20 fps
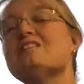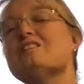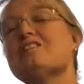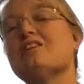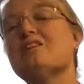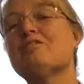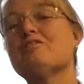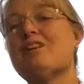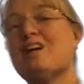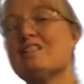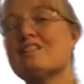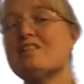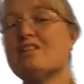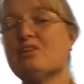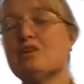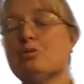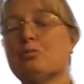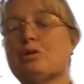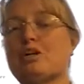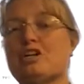So the rest
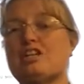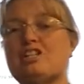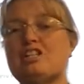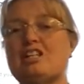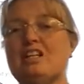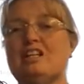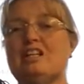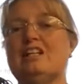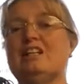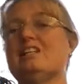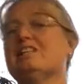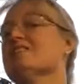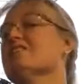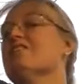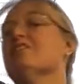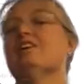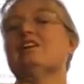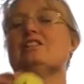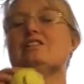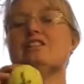of the worksheet is
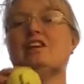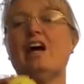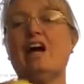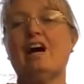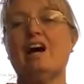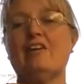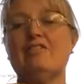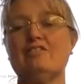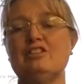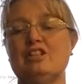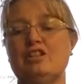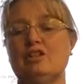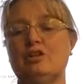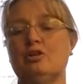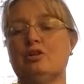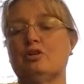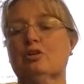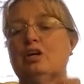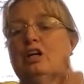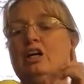going to have
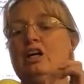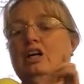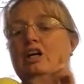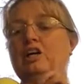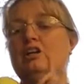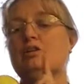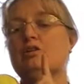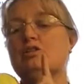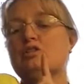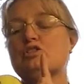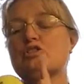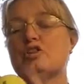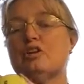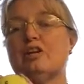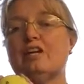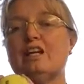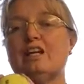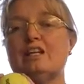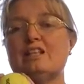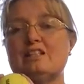you
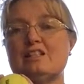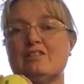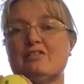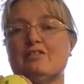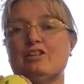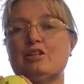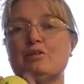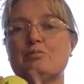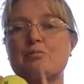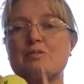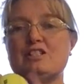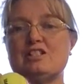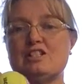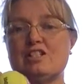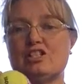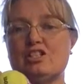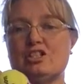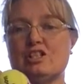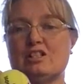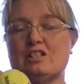turning in different
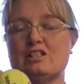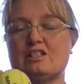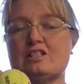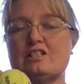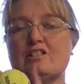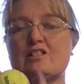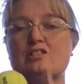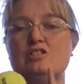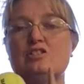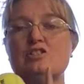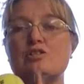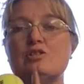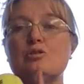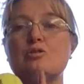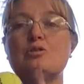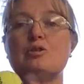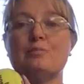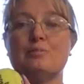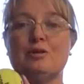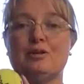positions
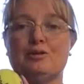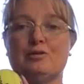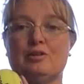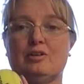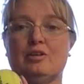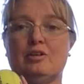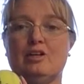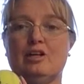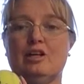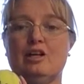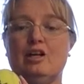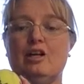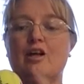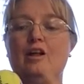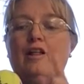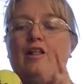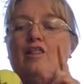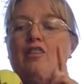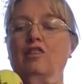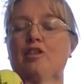to the moon.
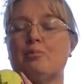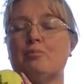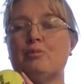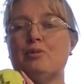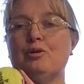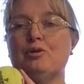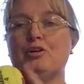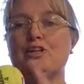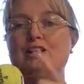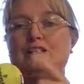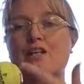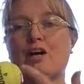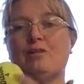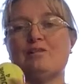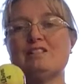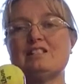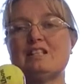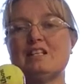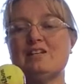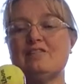The moon is
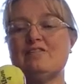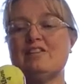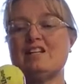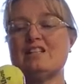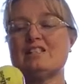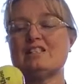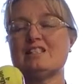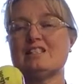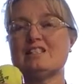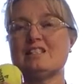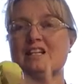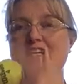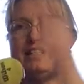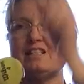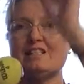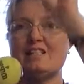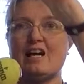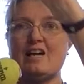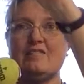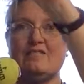always going to face the
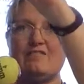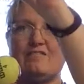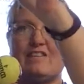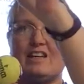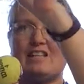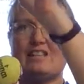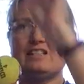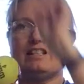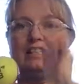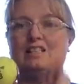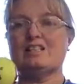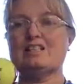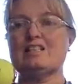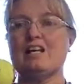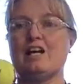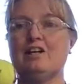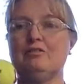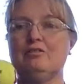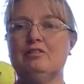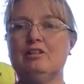sunny side facing the
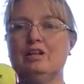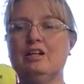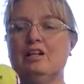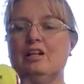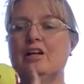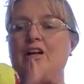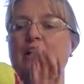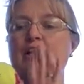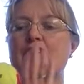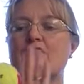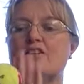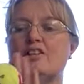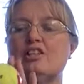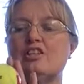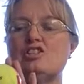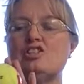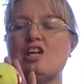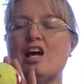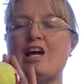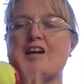sun,
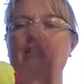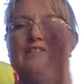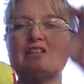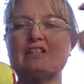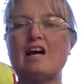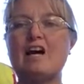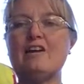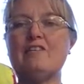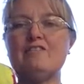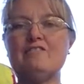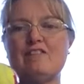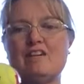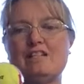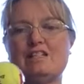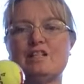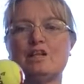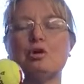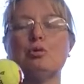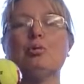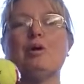the shadow side
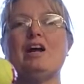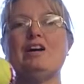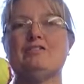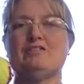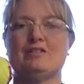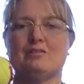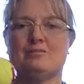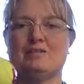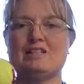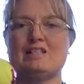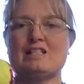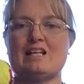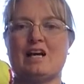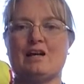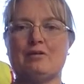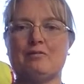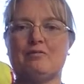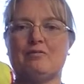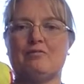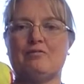facing away from the sun.